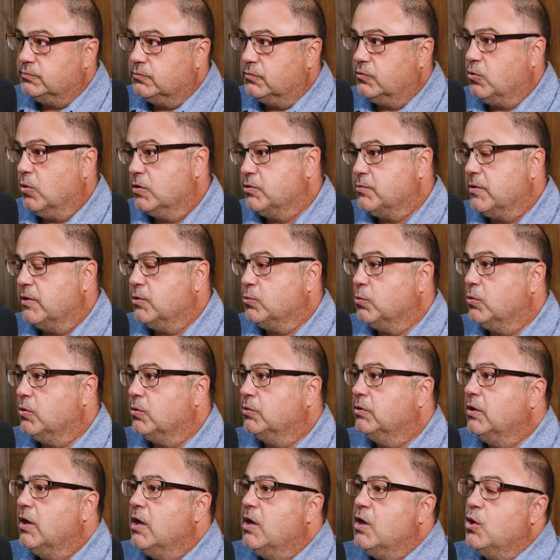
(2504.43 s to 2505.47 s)
of course around the
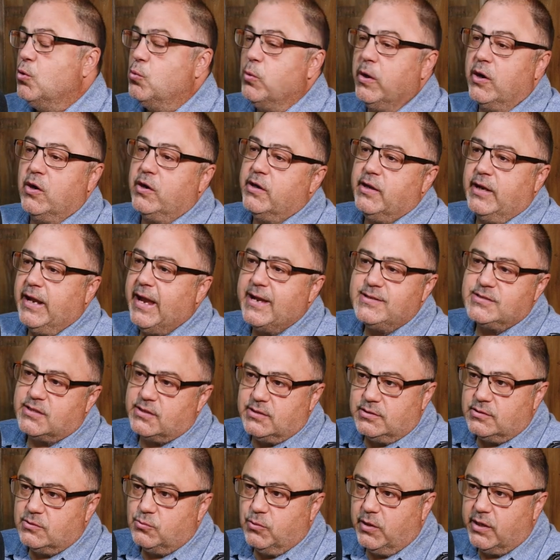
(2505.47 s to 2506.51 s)
world, where it
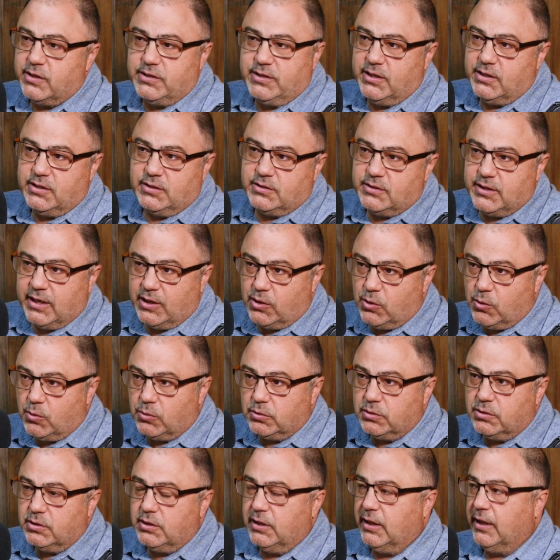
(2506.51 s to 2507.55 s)
hasn't, where it didn't take
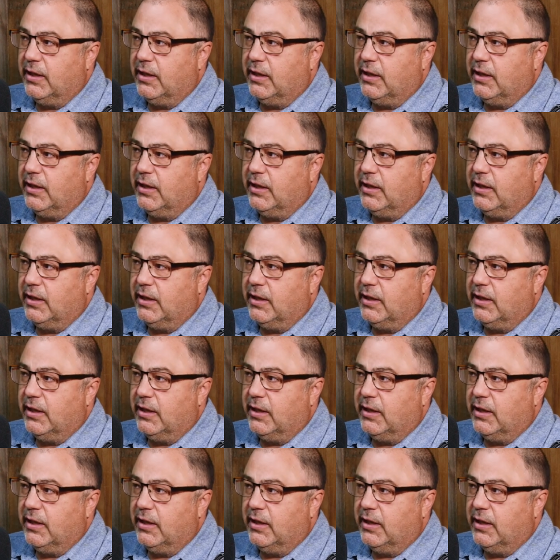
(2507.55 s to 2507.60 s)
hold.